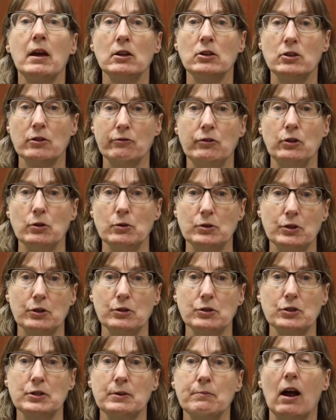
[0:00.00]

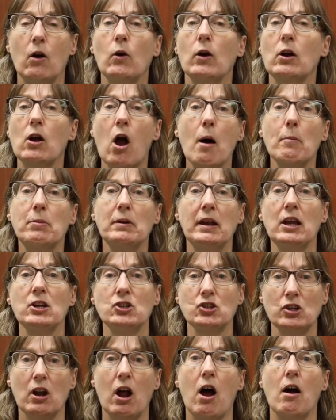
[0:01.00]
diffusers, or a
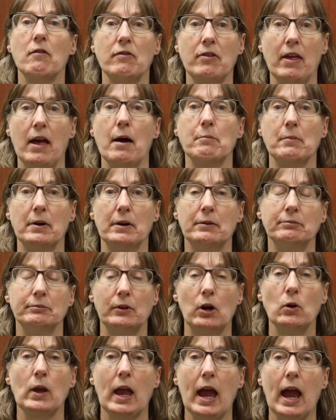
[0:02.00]
combination of them.
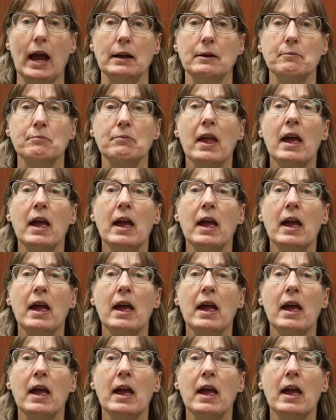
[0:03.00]
Okay.